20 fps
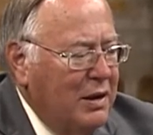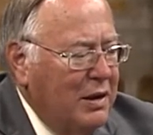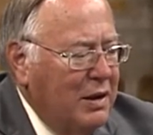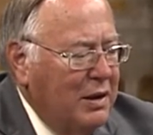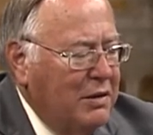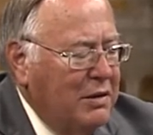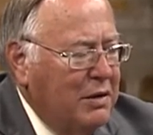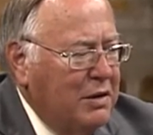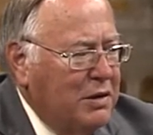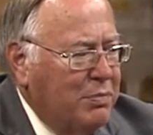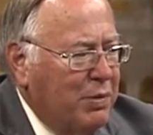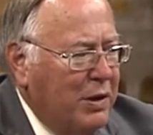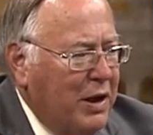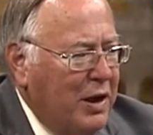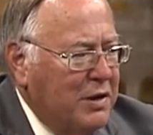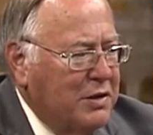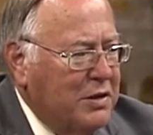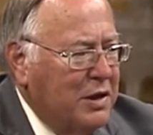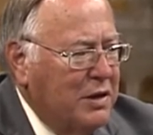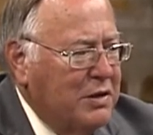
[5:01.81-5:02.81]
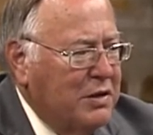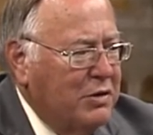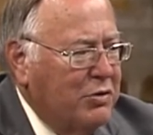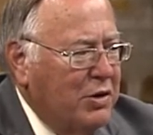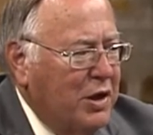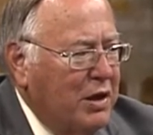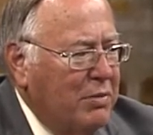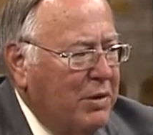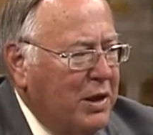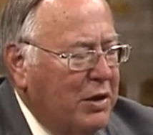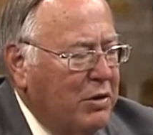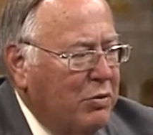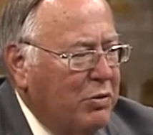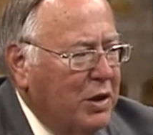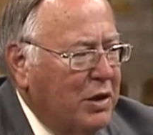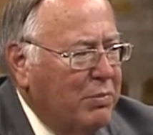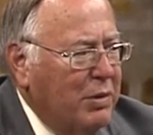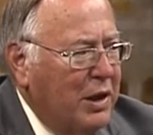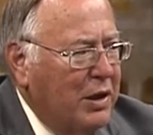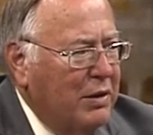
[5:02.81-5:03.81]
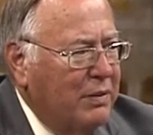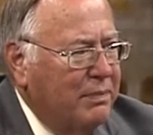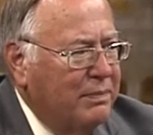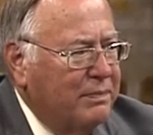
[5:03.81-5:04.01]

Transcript: into this process and try to make it work better.